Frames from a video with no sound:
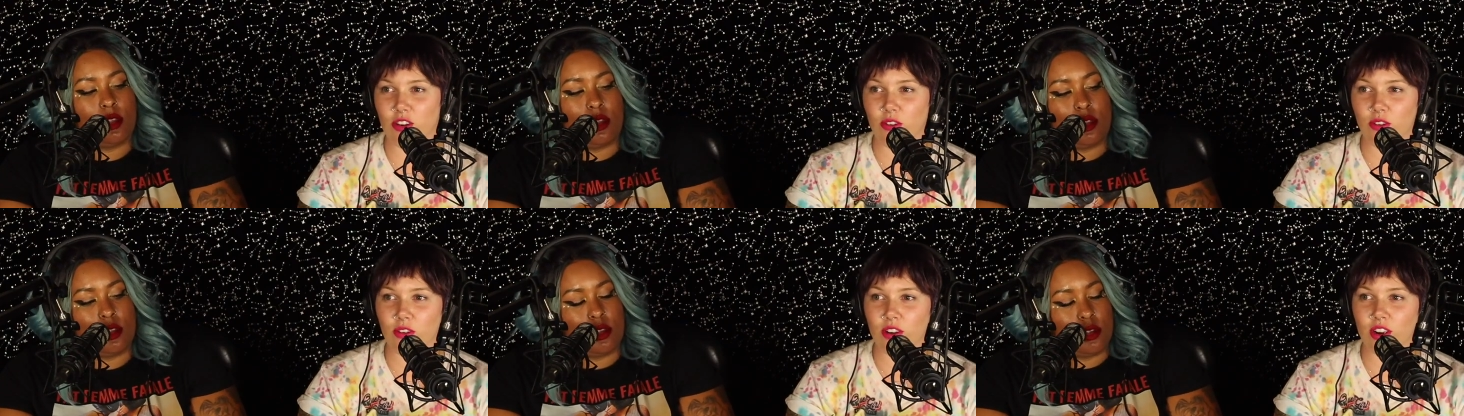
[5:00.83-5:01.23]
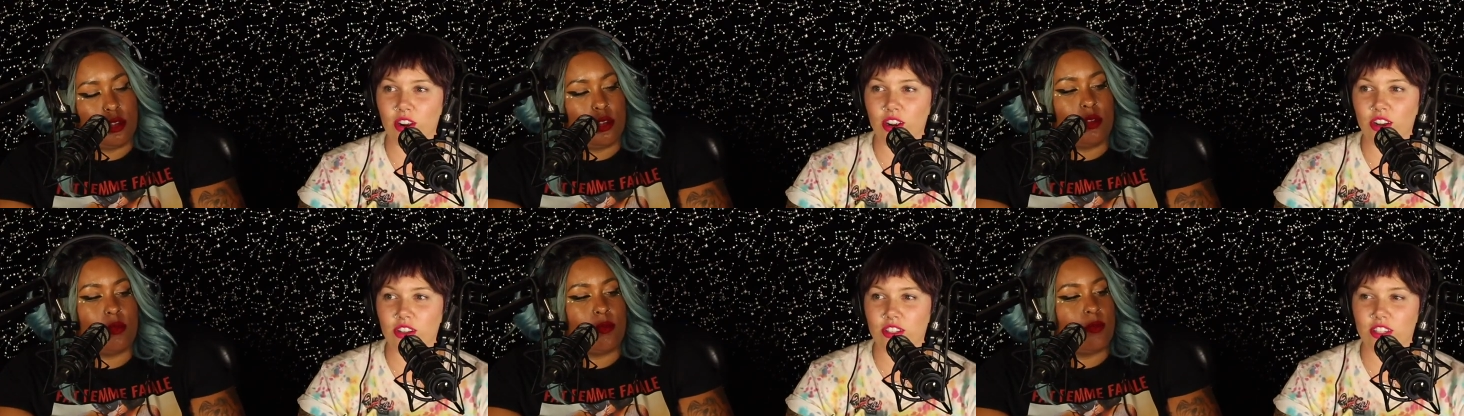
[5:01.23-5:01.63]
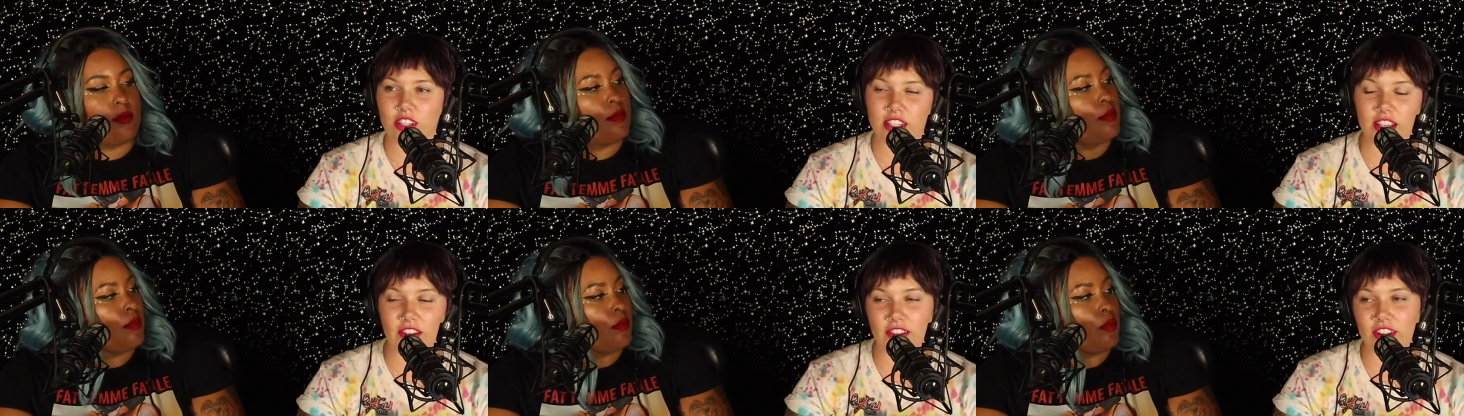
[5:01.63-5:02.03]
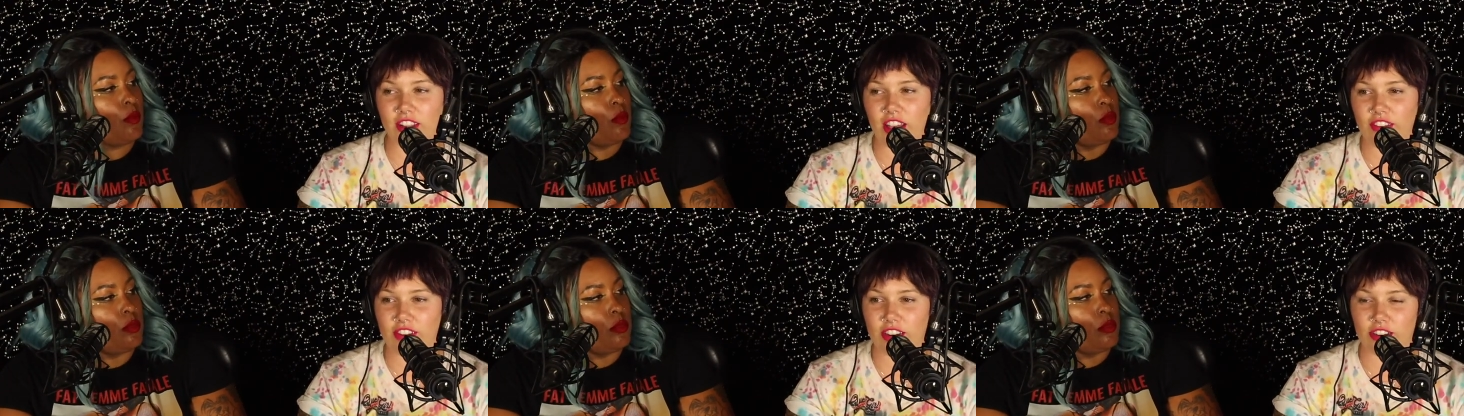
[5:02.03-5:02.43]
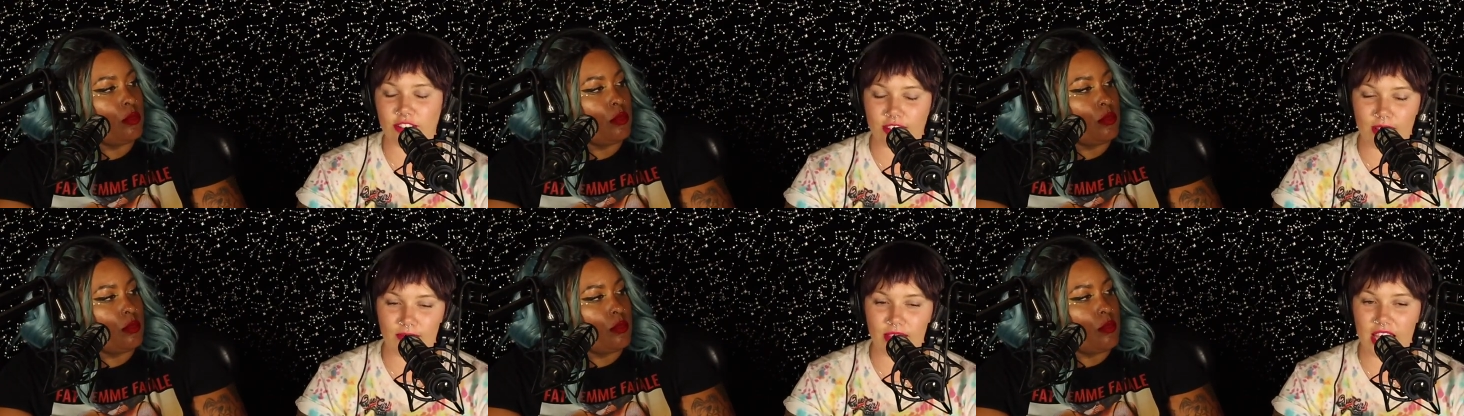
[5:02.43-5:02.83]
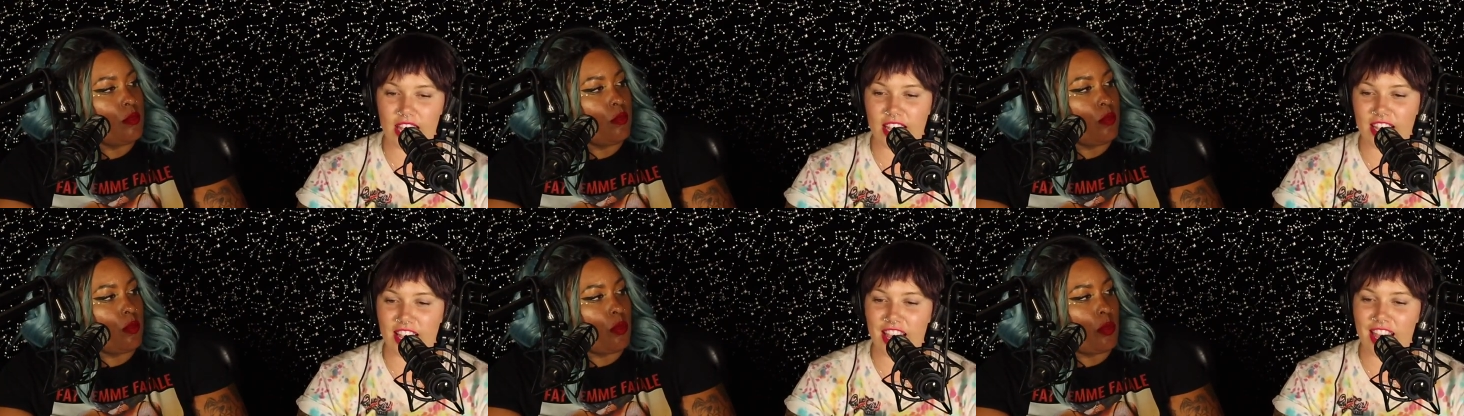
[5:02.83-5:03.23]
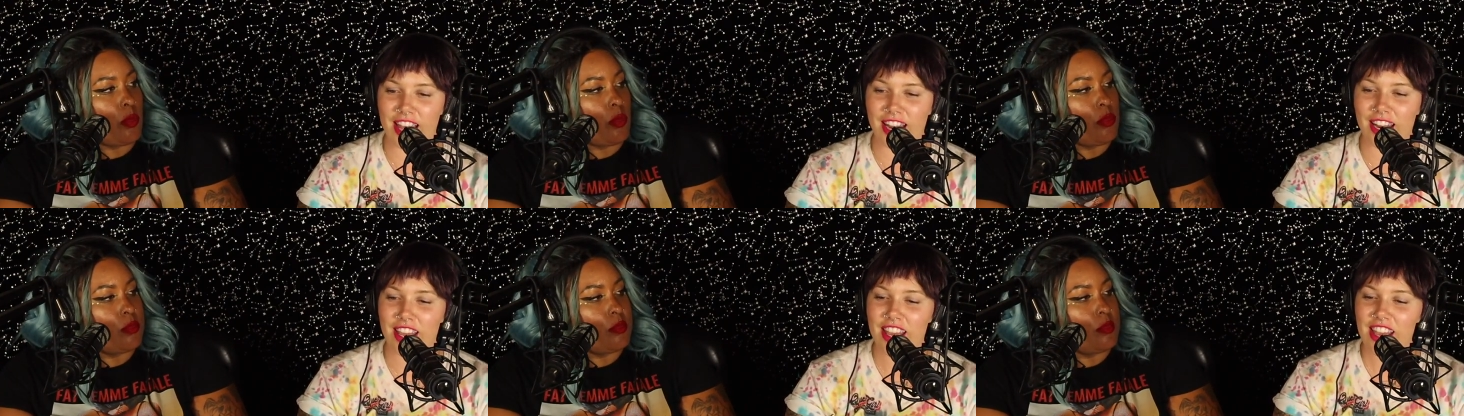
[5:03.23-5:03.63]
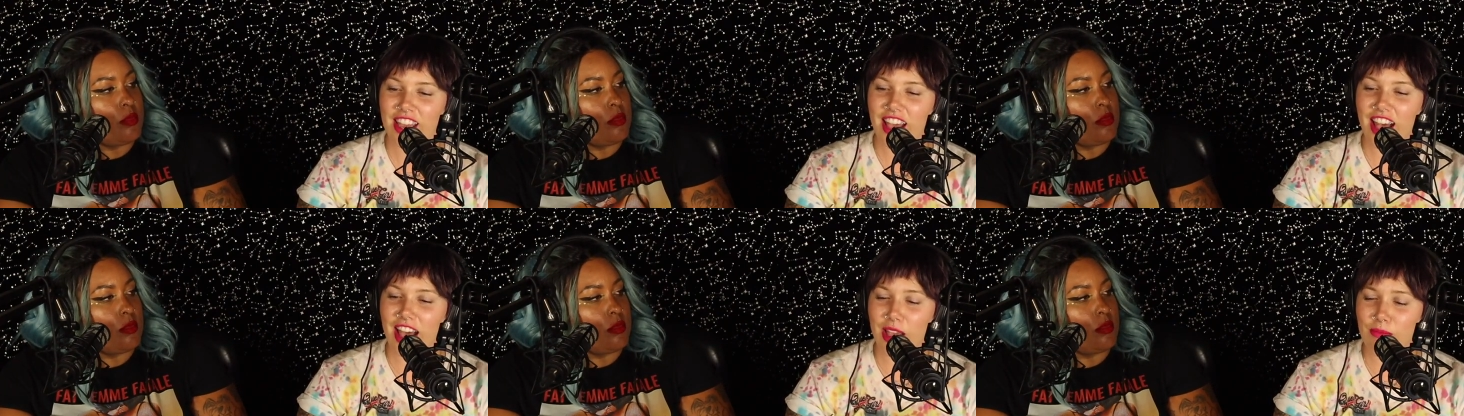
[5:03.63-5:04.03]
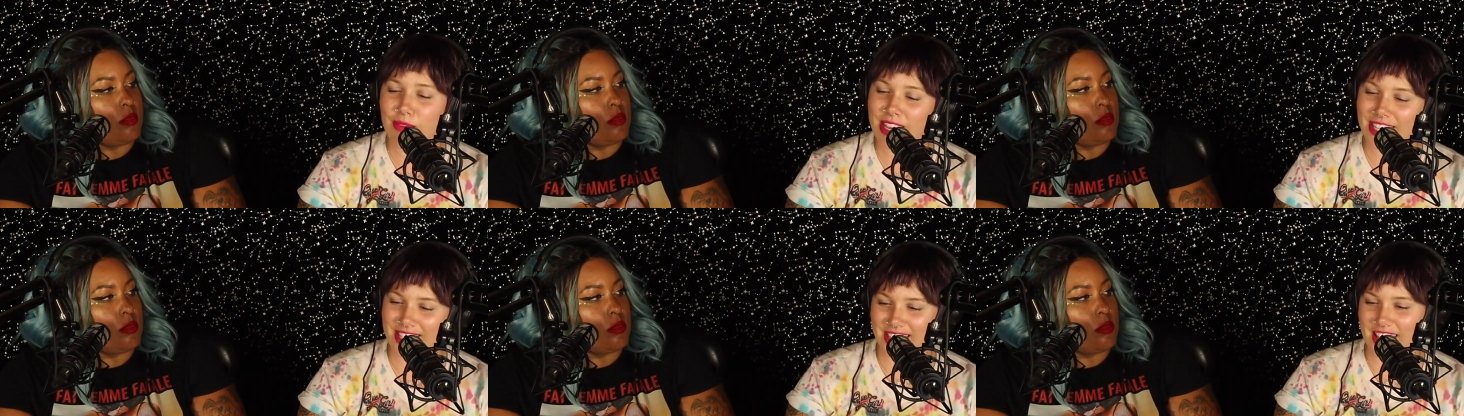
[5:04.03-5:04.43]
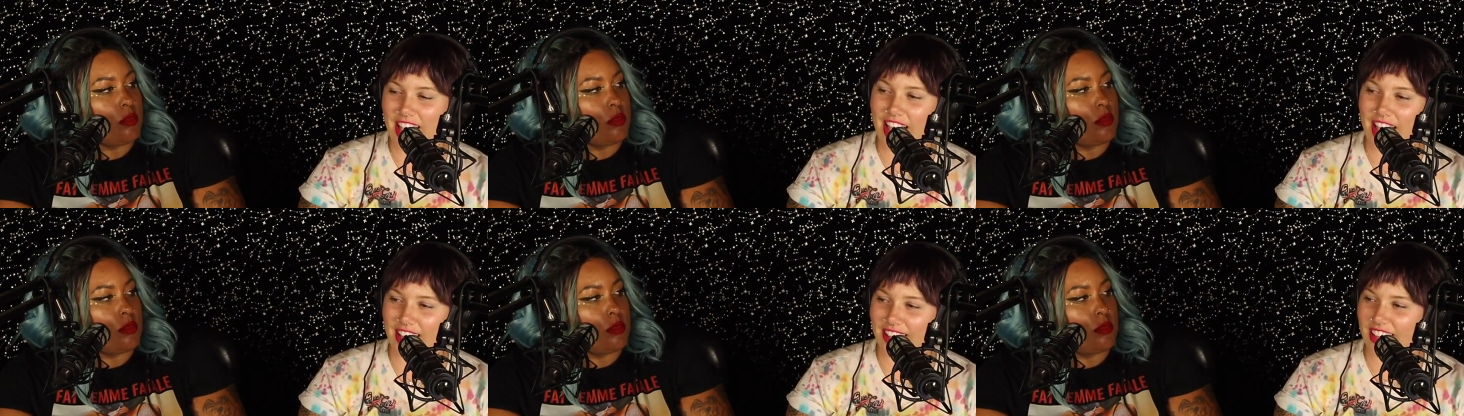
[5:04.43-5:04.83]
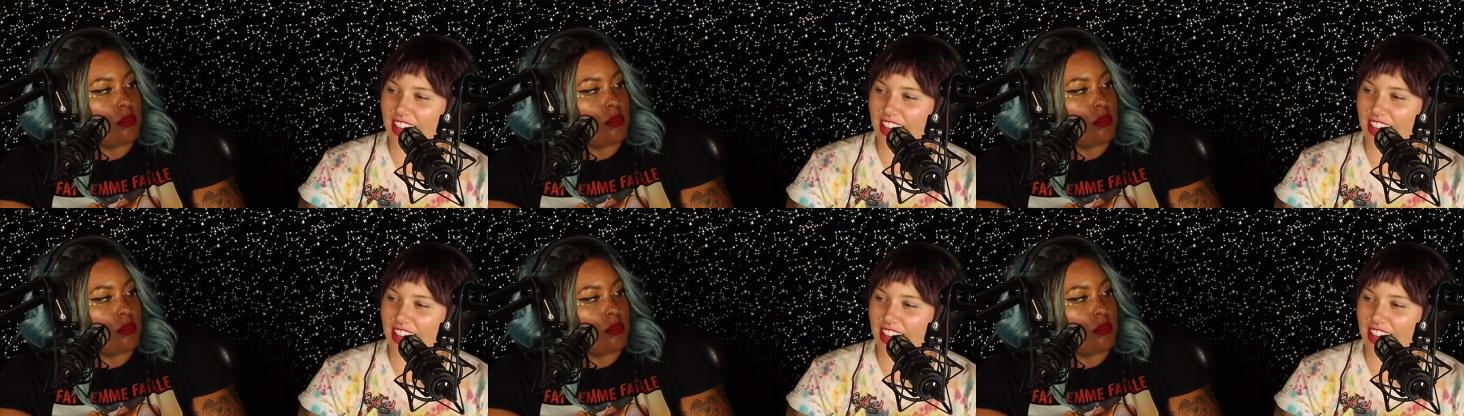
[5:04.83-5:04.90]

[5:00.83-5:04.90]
Speaker 1: mm-hmm. or to the 7 Eleven or something. And I miss that.